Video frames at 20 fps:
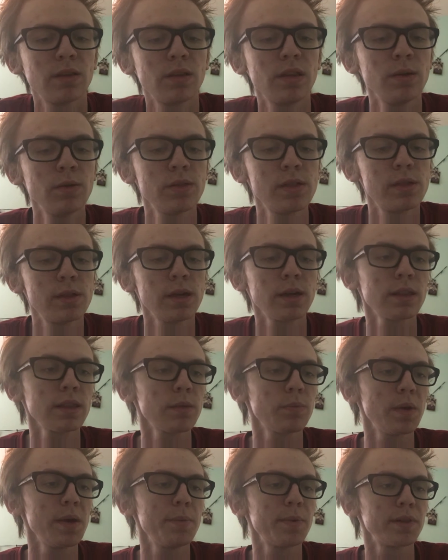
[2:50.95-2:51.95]
the thing
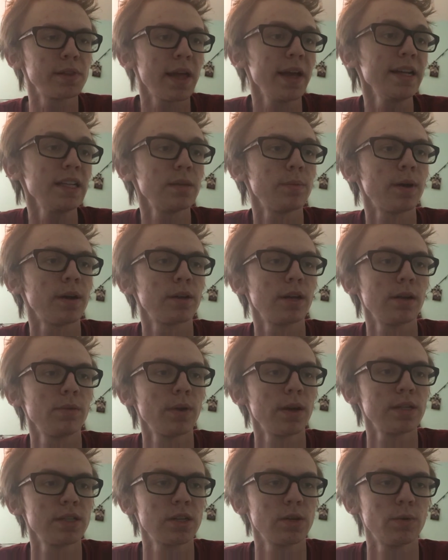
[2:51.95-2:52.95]
that people liked about Dead
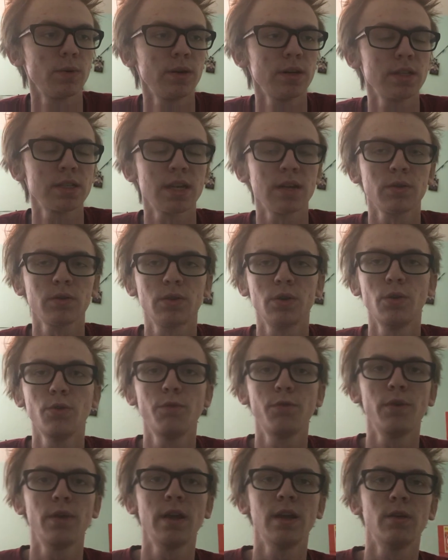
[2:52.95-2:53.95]
Rising 1 is how
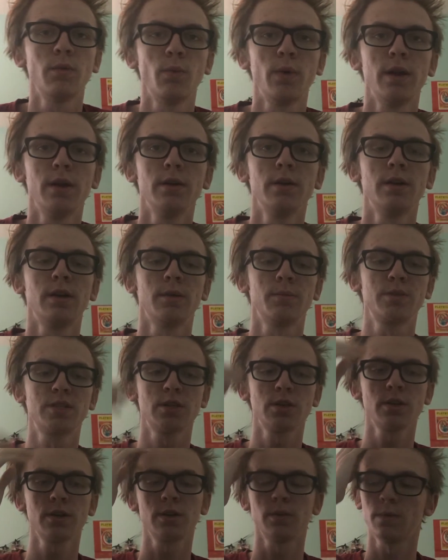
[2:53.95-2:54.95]
goofy and weird and
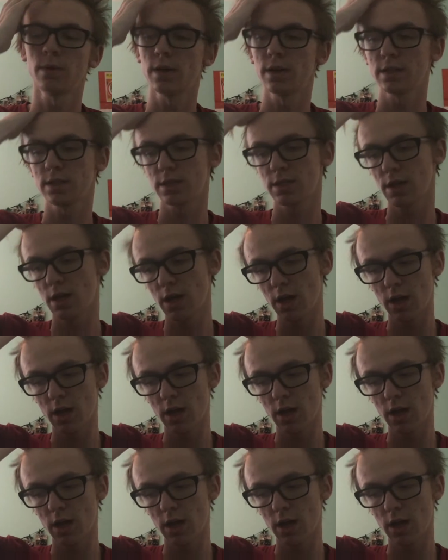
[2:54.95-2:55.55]
absurd it was.